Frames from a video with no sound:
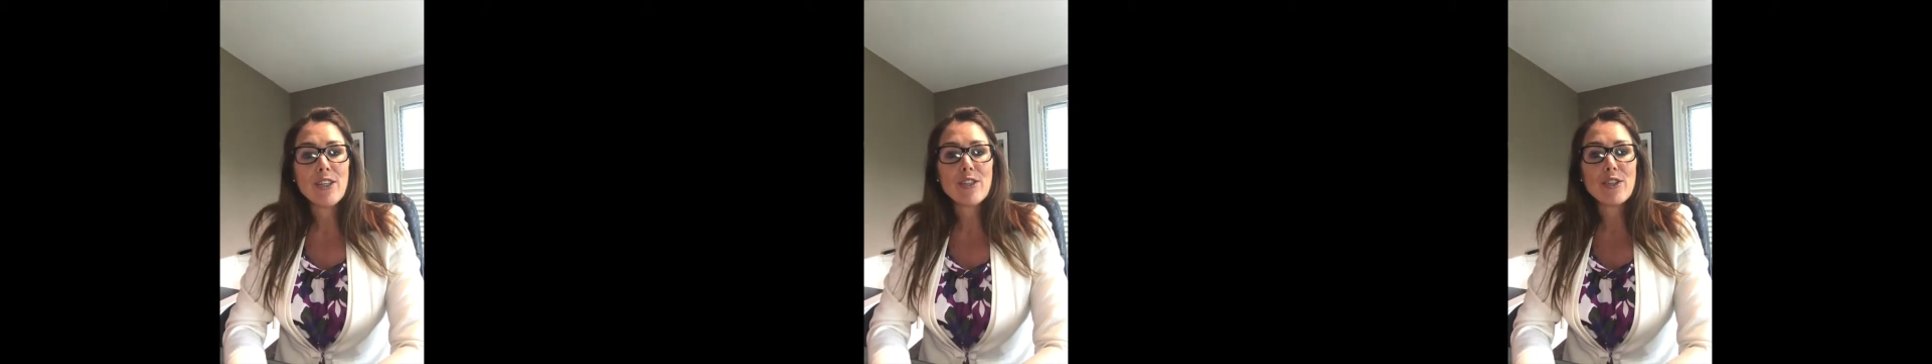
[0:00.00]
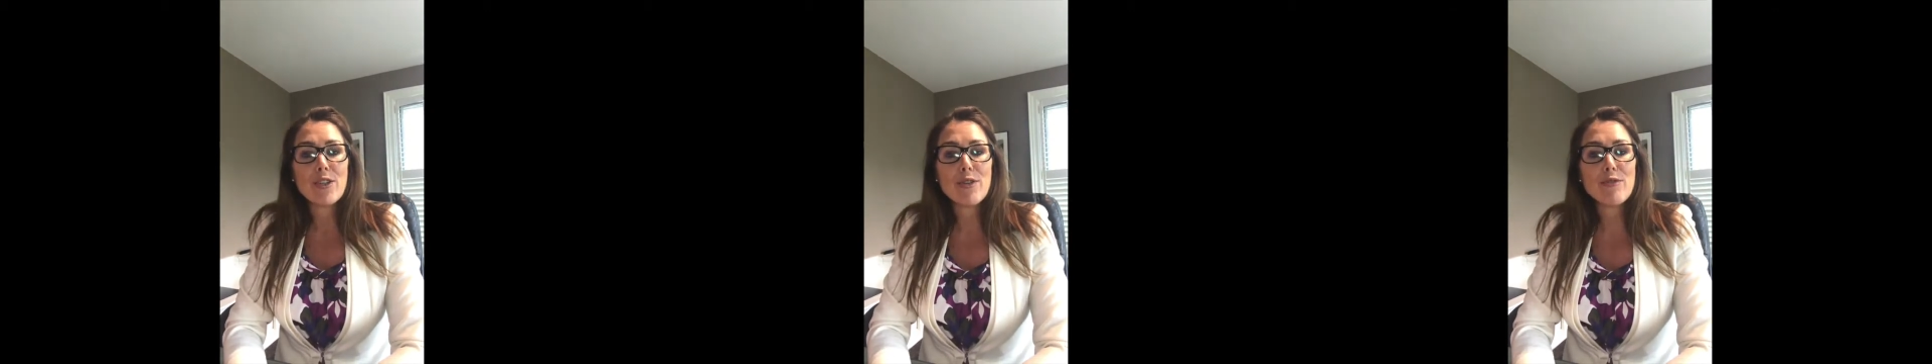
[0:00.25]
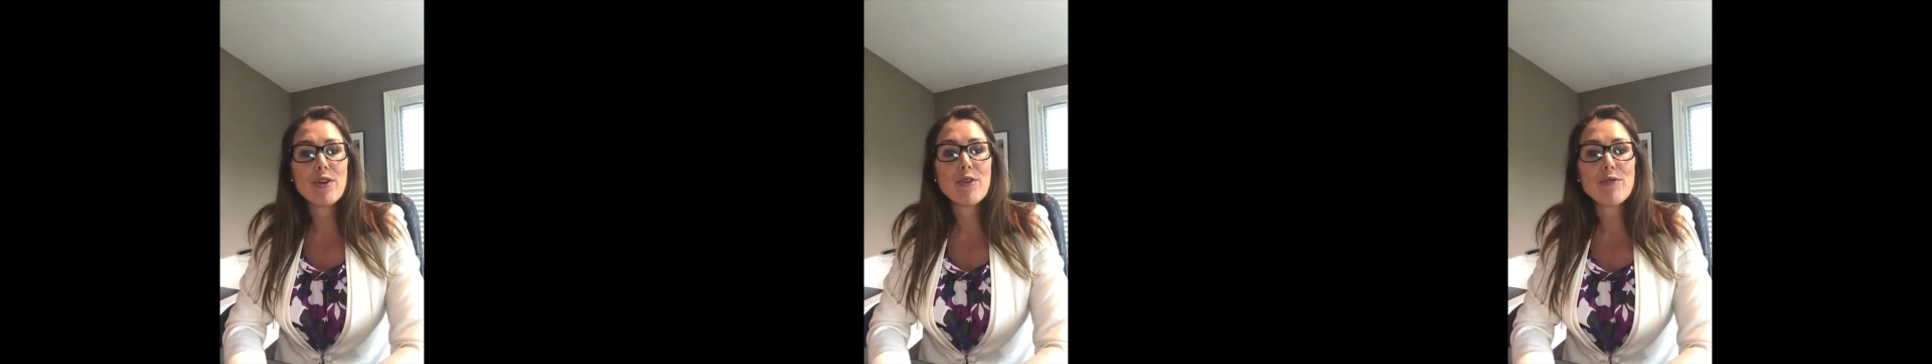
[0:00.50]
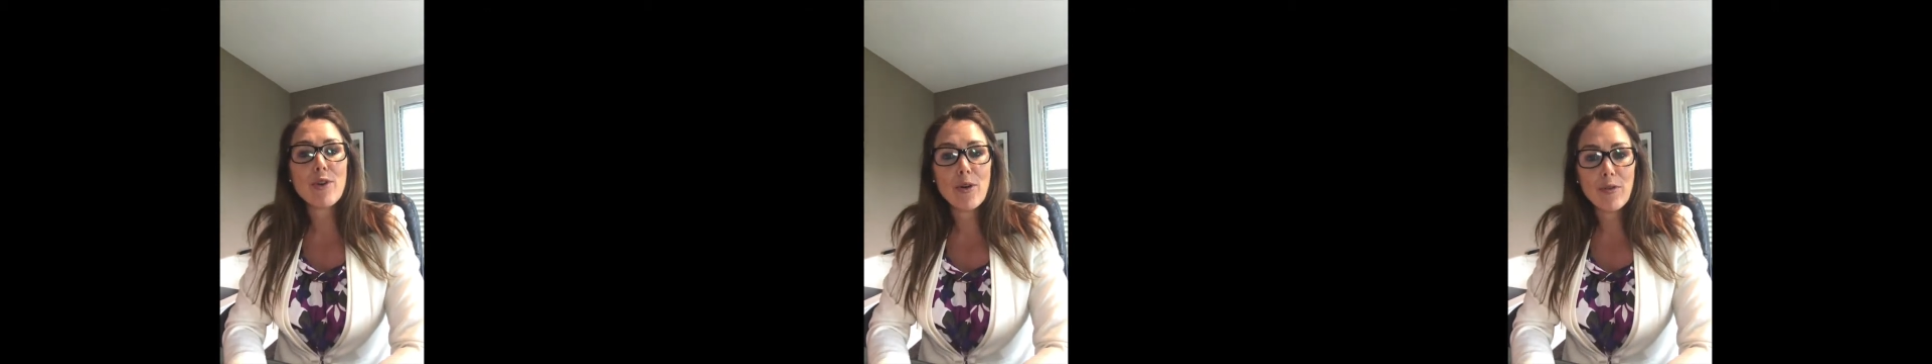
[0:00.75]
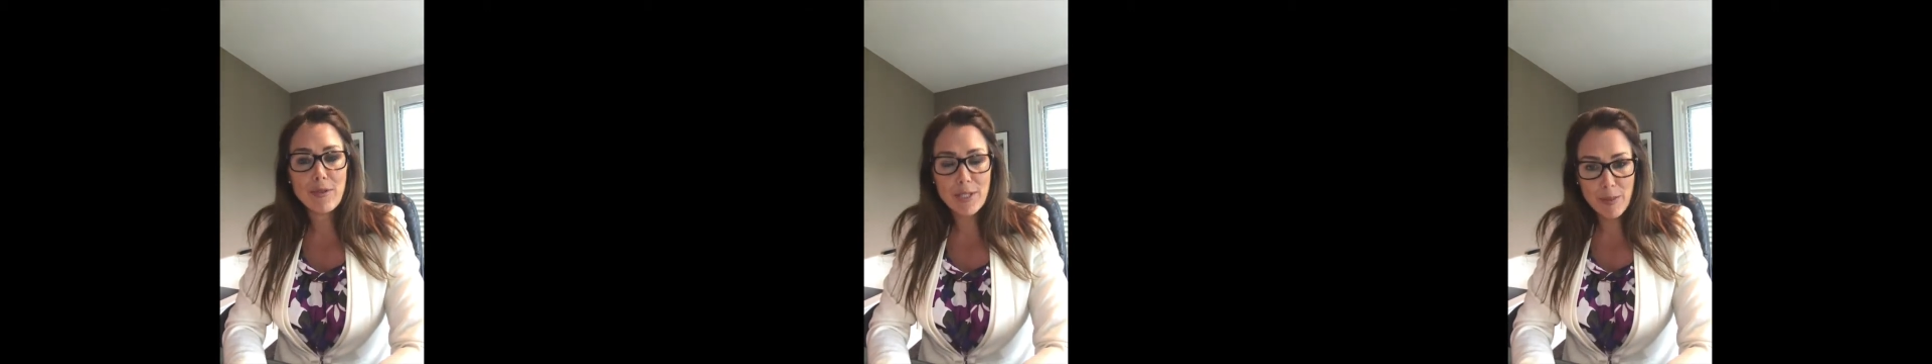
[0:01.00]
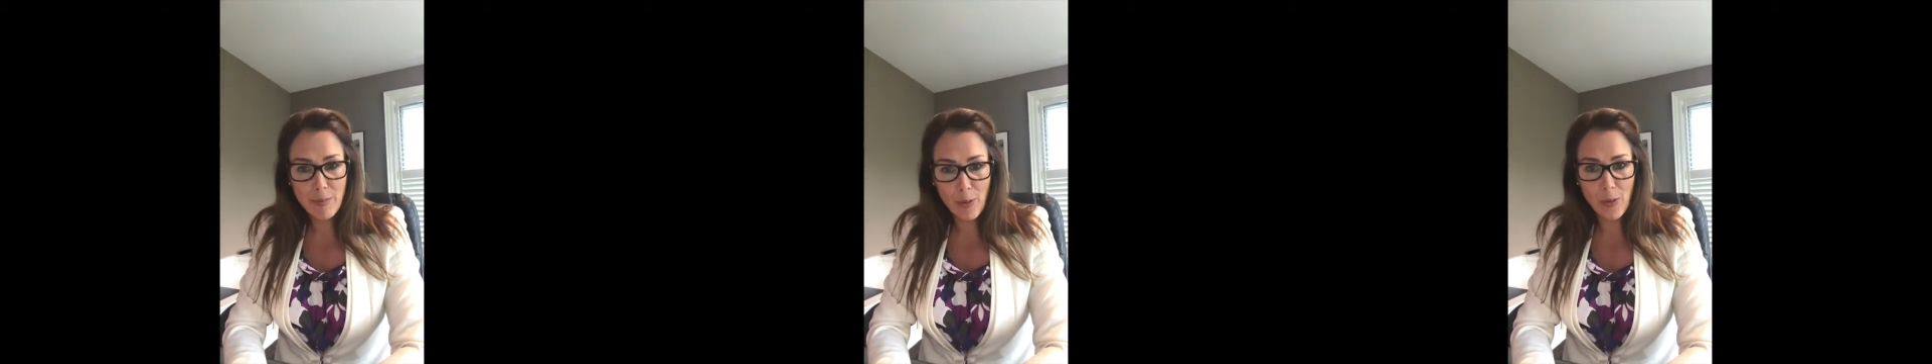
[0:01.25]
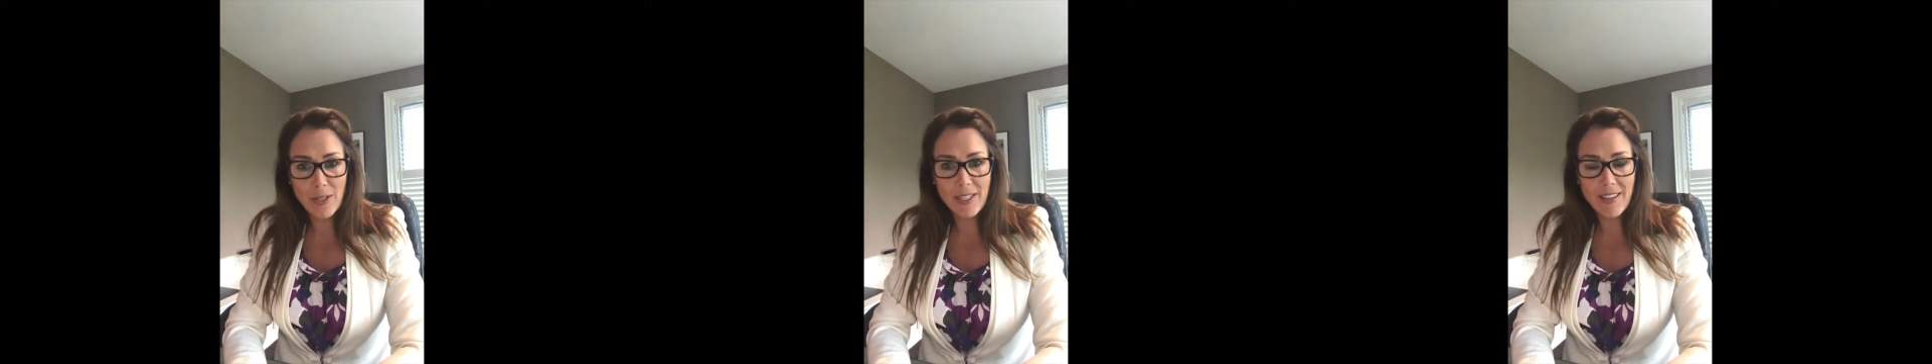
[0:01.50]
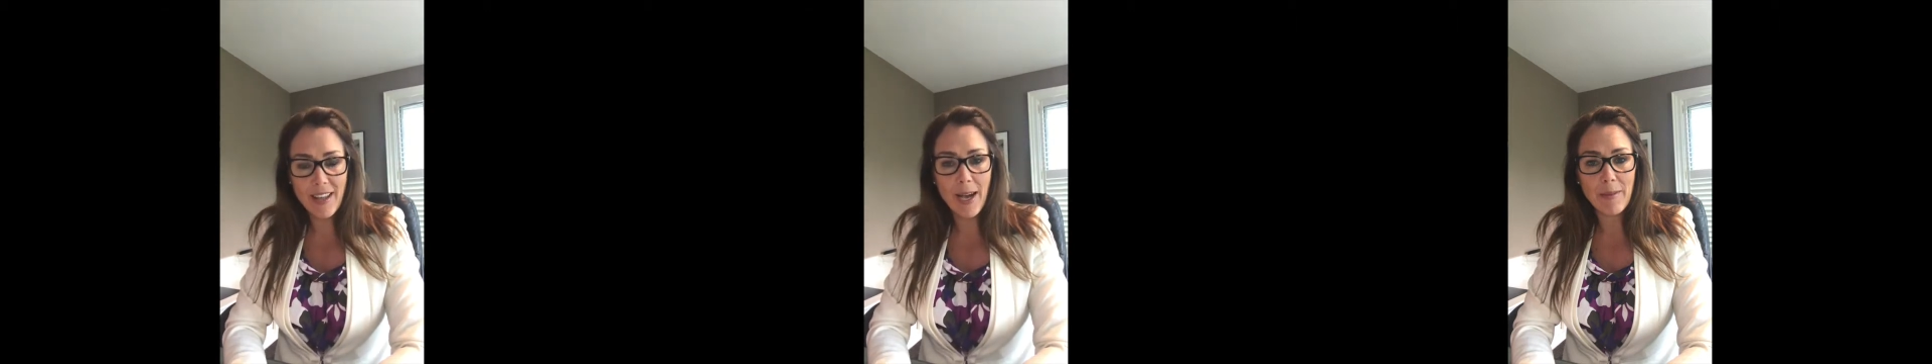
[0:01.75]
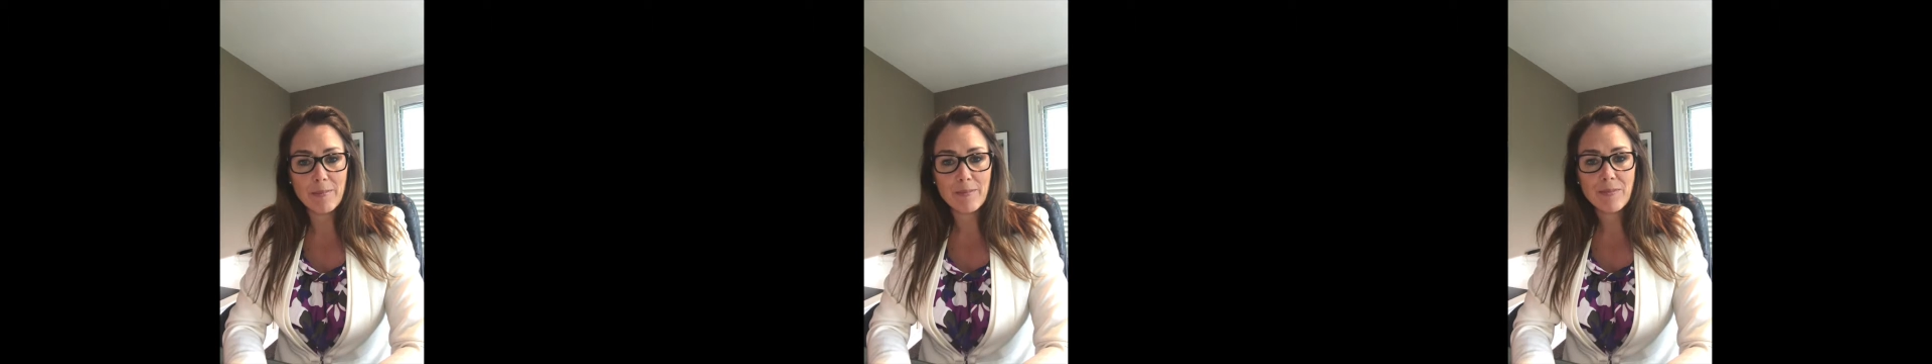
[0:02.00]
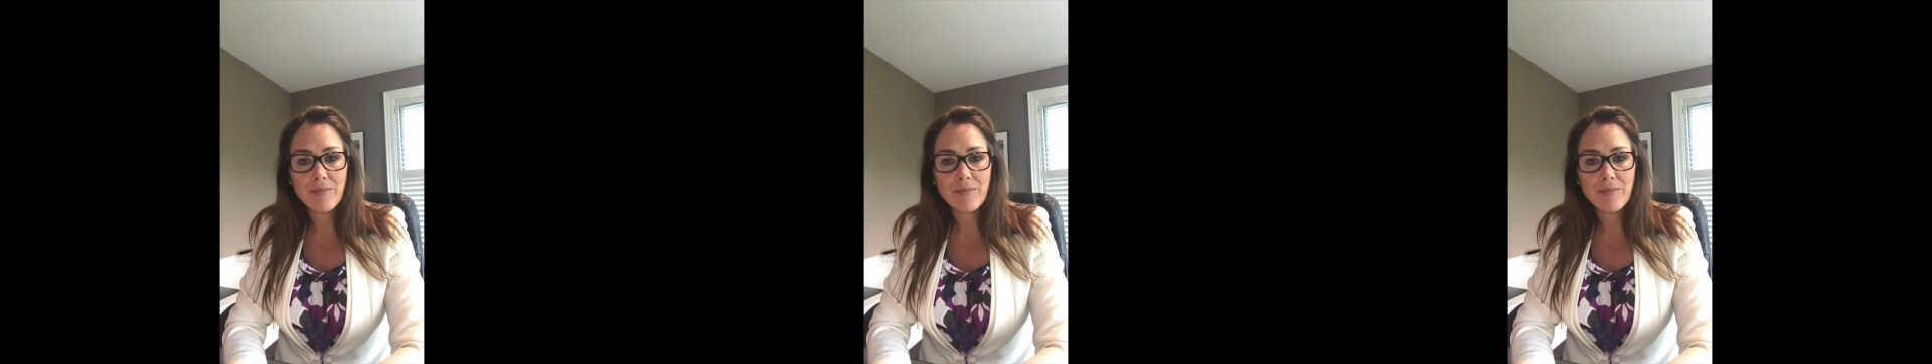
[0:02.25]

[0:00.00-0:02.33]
so you don't know if it's important to them.